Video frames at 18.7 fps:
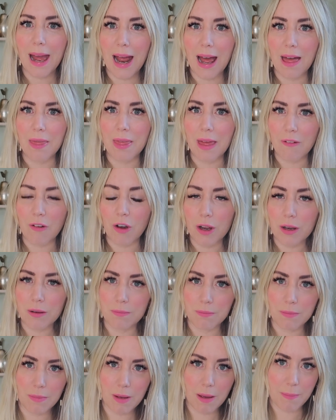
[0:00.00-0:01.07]
and their
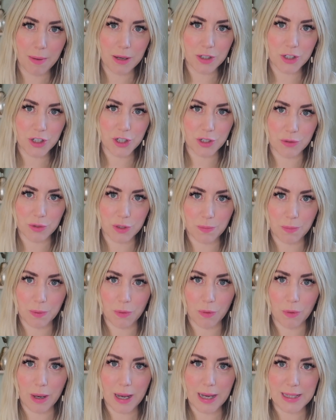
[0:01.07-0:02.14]
own emotional
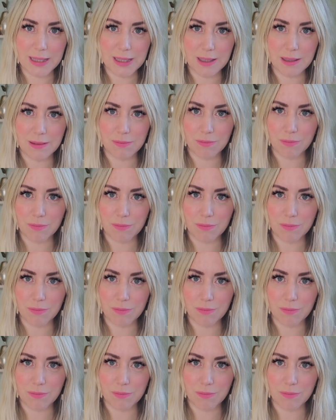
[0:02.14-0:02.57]
support as